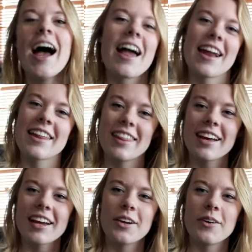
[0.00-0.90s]
And I
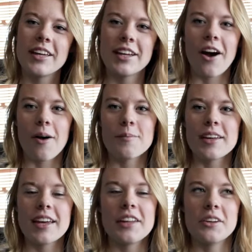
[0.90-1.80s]
think I know what he got
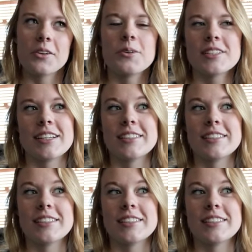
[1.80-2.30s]
me and the only reason